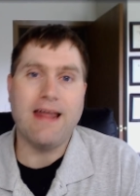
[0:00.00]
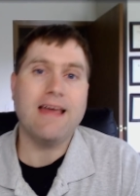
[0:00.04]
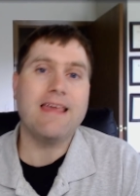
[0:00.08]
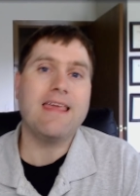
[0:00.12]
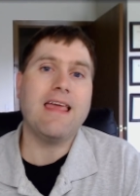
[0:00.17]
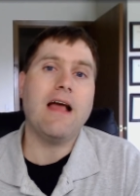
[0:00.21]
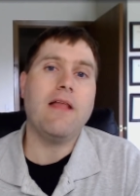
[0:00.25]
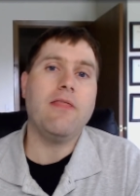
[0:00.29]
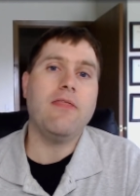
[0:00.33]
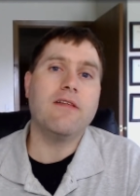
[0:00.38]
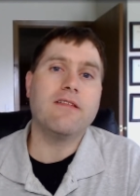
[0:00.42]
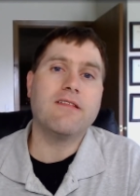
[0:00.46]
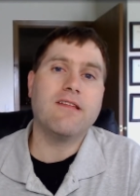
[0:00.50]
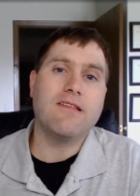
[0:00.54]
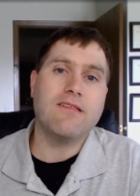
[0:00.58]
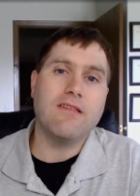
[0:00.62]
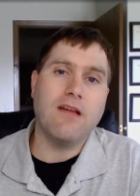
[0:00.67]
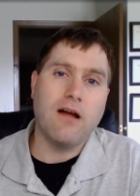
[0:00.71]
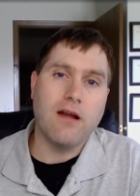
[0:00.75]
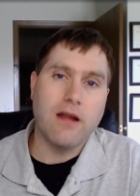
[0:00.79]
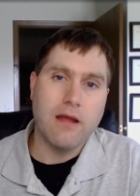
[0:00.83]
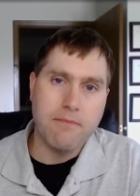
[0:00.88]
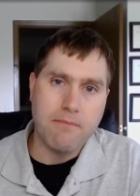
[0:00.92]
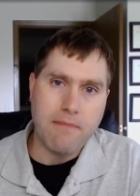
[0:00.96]
Again, this is
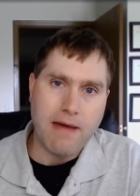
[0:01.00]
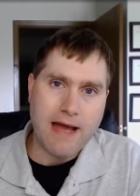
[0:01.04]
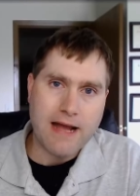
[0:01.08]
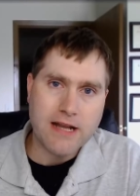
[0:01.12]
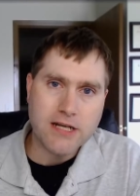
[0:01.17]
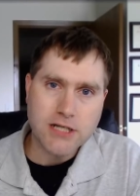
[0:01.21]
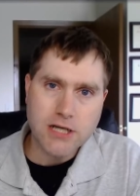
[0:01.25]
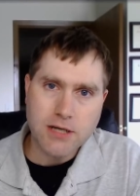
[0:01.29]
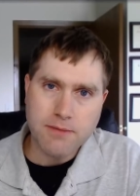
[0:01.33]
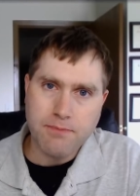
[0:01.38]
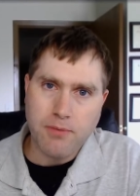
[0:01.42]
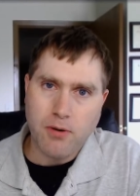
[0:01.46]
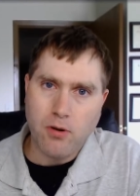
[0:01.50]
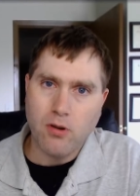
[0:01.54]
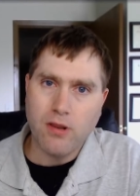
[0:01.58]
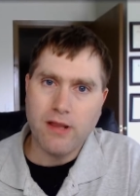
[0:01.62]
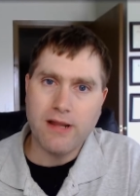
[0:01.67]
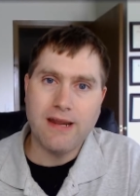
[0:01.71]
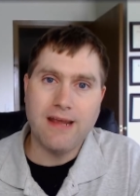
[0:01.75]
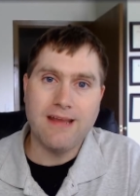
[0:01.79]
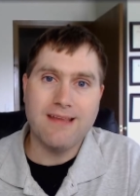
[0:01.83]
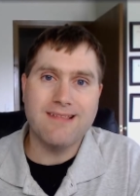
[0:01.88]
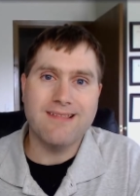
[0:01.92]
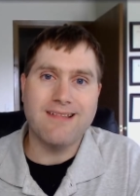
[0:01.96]
not a magic
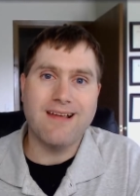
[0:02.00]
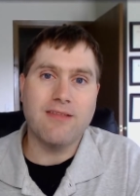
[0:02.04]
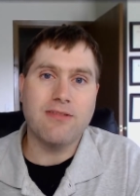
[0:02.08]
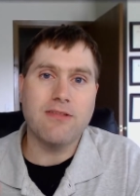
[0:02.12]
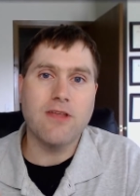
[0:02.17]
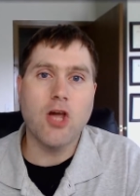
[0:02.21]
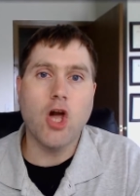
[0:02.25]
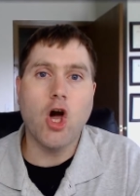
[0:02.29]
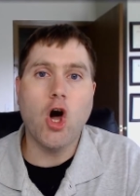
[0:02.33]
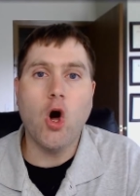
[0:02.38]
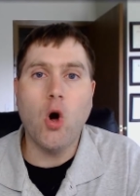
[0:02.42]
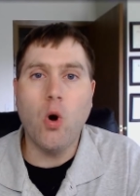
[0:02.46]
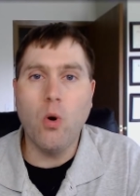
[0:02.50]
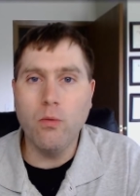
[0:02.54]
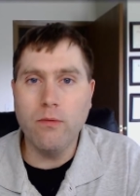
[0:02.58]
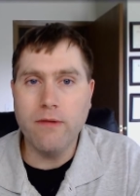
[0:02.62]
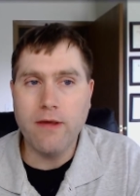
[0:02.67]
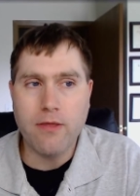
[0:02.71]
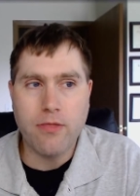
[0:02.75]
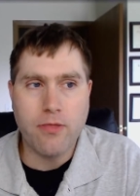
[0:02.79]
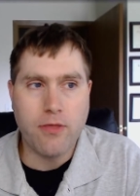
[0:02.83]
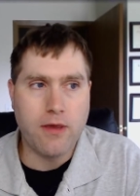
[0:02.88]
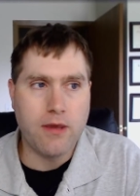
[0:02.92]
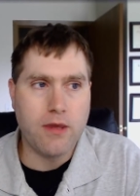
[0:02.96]
bullet. It's not the
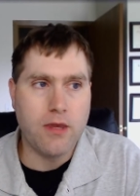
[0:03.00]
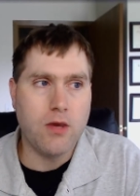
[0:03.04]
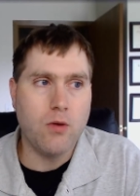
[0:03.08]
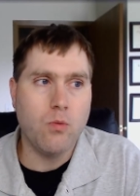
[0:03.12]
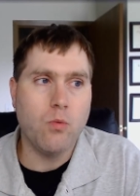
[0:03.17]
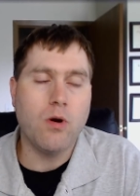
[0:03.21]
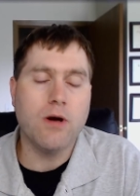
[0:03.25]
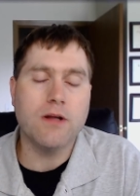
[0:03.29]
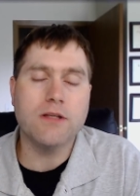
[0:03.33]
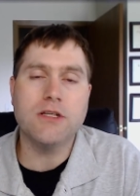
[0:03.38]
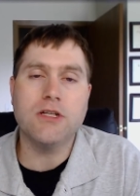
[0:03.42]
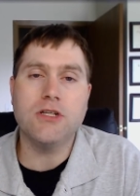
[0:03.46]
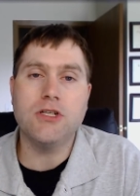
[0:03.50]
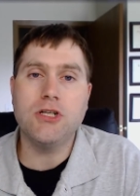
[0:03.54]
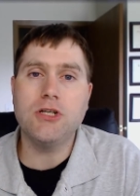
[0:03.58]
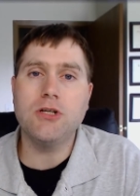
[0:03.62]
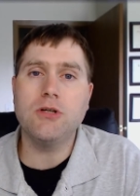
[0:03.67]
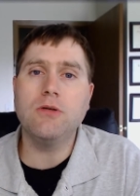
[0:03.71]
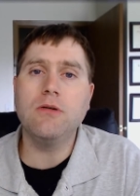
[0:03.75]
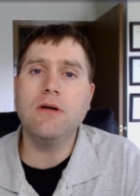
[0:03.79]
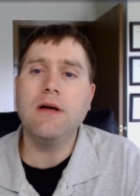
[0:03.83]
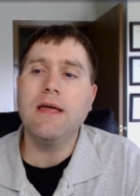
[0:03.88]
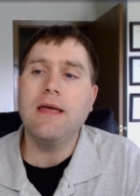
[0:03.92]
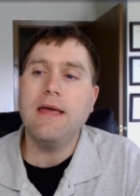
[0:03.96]
only thing you want to
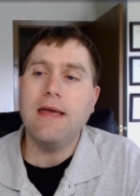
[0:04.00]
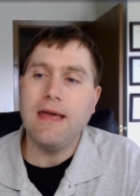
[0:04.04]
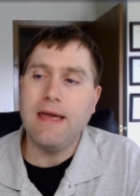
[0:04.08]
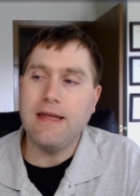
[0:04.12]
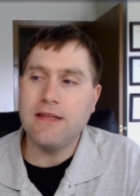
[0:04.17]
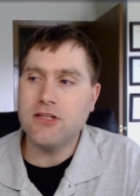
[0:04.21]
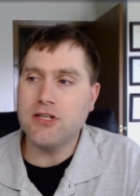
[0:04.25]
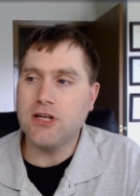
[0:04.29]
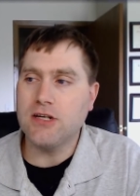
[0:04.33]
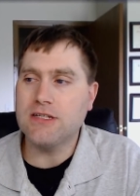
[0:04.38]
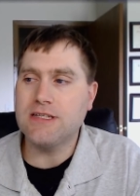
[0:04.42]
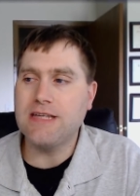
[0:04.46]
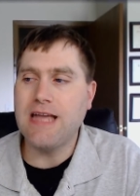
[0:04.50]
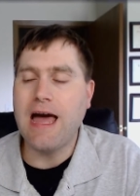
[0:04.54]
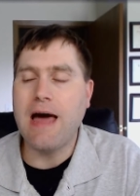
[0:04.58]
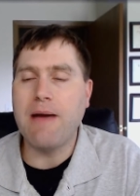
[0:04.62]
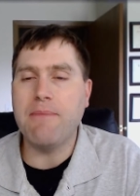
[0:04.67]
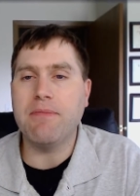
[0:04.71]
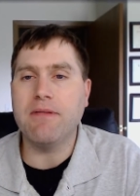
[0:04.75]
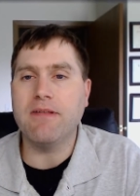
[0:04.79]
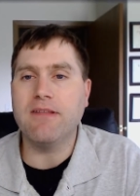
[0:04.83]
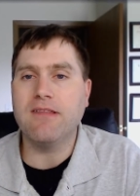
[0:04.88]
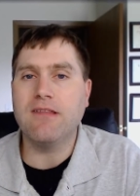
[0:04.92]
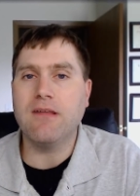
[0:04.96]
do. It just
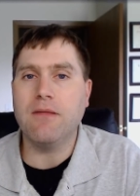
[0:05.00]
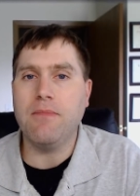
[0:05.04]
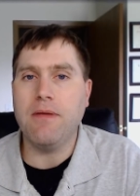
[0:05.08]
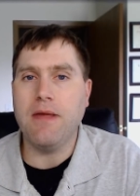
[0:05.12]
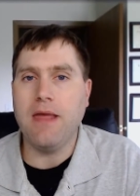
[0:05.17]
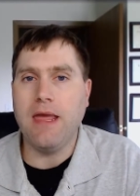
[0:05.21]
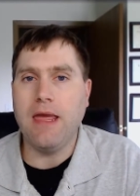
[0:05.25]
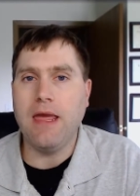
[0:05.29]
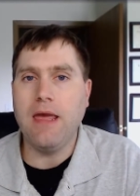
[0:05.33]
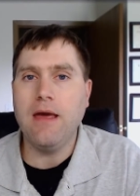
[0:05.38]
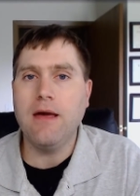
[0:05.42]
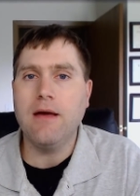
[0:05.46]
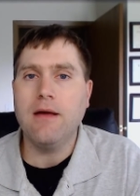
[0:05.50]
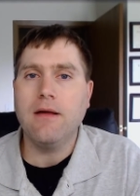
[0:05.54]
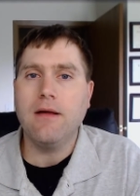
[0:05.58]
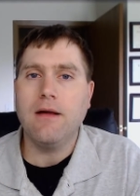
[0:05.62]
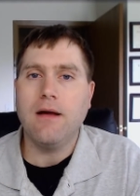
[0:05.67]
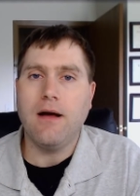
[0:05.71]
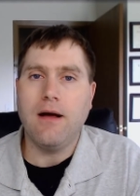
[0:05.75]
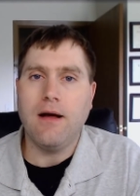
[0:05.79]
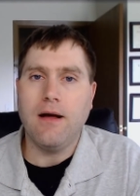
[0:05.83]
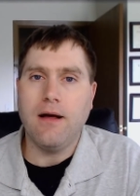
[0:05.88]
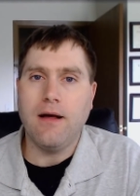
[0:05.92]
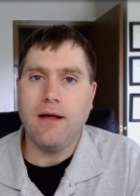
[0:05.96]
happens to be
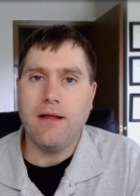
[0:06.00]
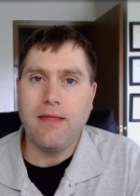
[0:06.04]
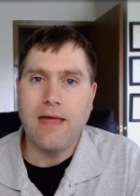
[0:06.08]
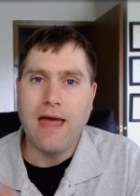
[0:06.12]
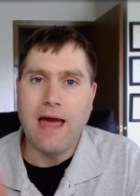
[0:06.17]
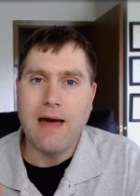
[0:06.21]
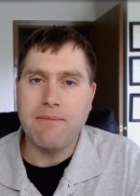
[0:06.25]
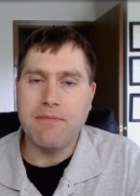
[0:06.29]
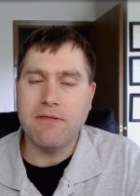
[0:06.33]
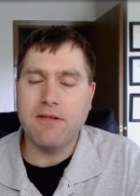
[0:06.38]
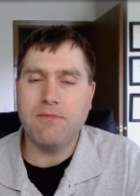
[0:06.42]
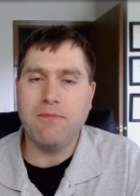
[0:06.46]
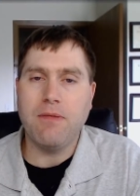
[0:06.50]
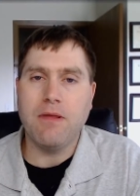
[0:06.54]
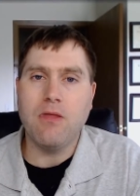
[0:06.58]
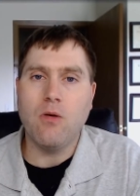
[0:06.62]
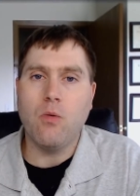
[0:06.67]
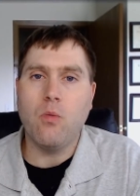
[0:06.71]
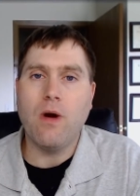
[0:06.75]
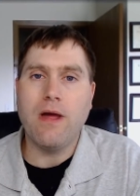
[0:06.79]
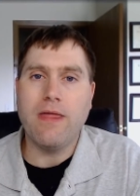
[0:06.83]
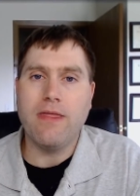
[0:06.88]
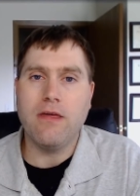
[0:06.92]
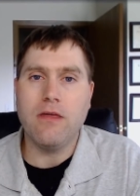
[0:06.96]

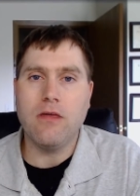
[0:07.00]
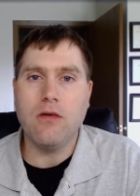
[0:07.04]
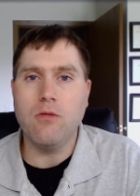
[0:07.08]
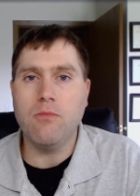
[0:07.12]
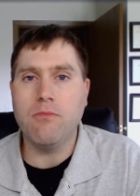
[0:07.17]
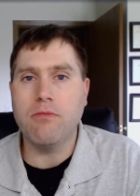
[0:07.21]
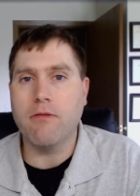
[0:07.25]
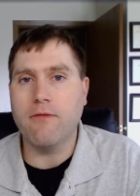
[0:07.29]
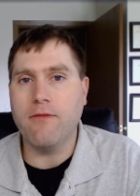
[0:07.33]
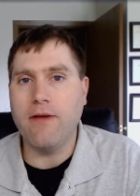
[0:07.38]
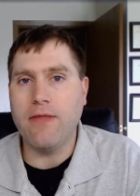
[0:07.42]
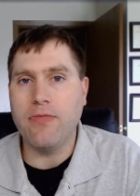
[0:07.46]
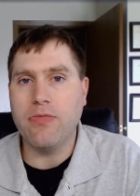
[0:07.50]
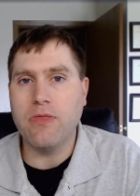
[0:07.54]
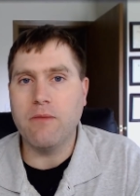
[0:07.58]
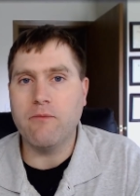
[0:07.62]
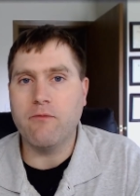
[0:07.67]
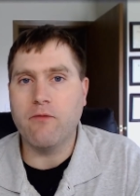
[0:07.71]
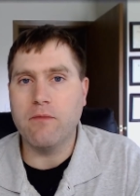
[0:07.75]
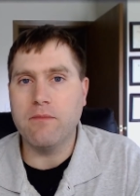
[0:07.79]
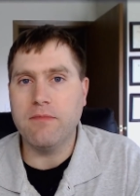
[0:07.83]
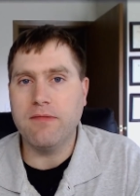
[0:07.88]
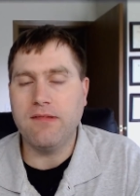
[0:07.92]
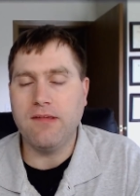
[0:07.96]
the way that you prevent
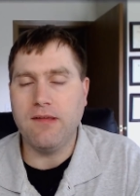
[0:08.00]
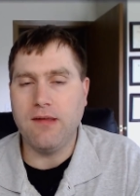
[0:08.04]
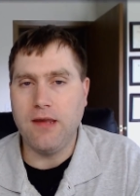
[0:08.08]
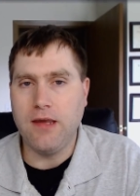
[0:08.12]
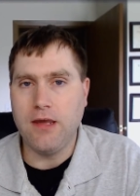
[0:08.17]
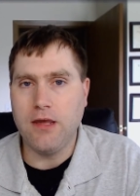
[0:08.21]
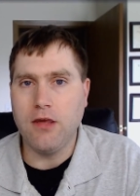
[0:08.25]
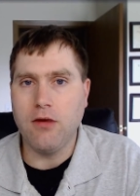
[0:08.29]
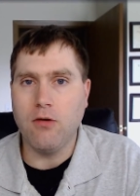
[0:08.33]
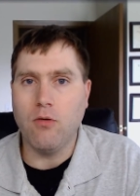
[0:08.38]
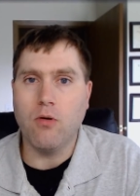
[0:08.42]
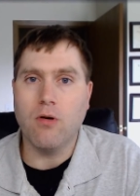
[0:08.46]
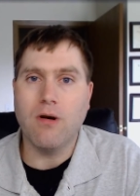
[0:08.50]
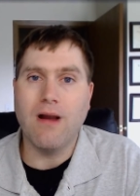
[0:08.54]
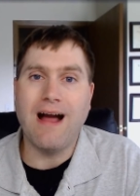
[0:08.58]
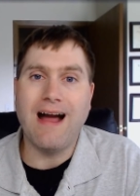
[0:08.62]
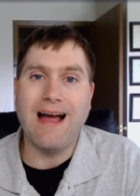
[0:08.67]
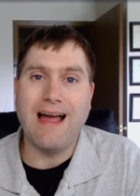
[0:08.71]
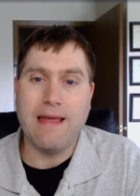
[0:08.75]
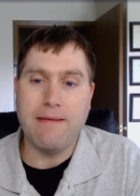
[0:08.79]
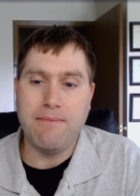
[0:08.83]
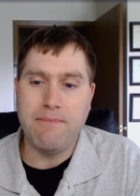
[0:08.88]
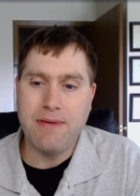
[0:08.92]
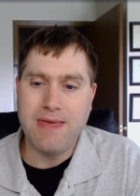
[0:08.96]
them from seeing your
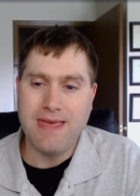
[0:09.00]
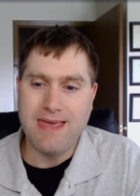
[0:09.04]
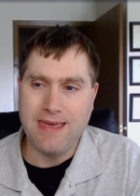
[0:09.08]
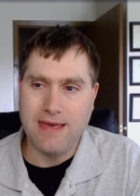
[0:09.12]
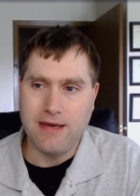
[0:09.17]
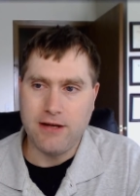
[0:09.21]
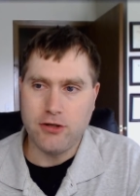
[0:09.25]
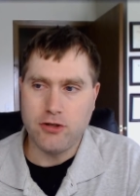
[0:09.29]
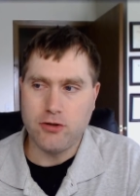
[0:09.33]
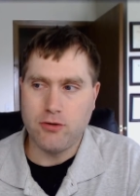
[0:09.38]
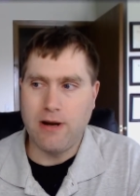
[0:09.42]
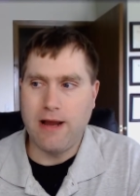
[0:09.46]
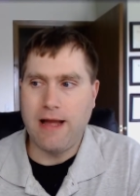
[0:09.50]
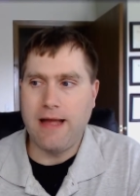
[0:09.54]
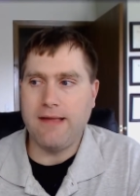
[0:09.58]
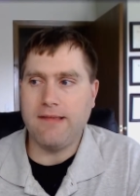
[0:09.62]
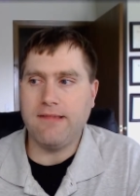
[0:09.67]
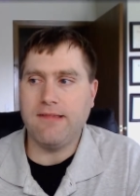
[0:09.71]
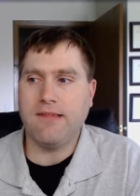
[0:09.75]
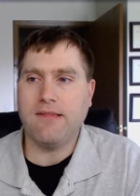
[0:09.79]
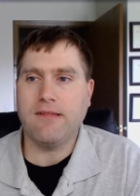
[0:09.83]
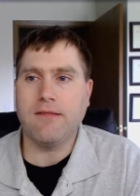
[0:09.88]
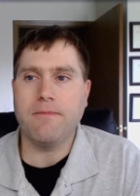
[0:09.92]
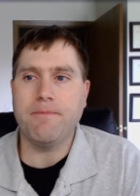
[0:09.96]
IP
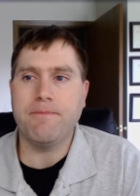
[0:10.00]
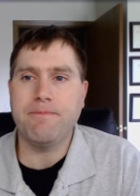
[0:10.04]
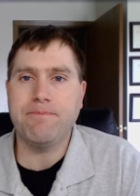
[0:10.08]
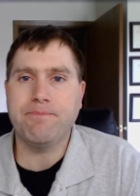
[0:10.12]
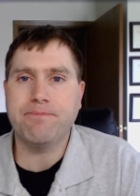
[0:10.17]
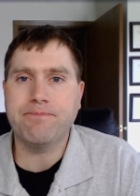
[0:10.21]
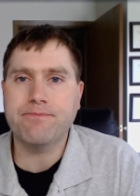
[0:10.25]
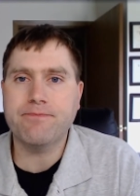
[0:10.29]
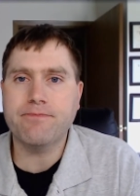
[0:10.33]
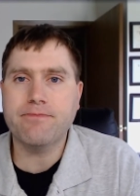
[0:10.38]
address.